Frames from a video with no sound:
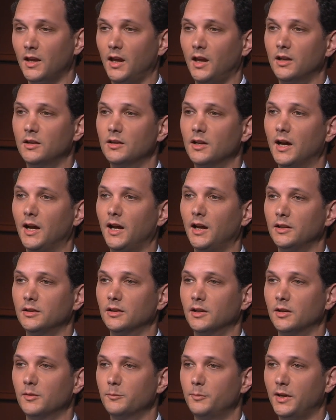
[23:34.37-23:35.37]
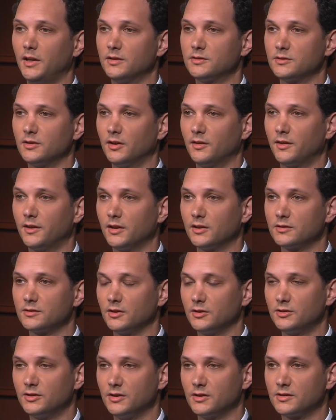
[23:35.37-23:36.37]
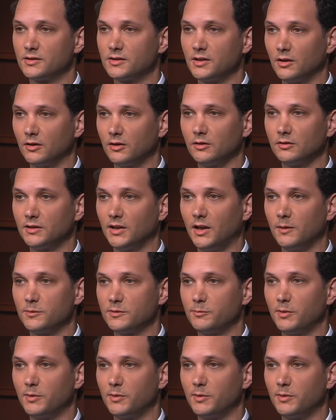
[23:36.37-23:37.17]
and not based on things such as stereotypes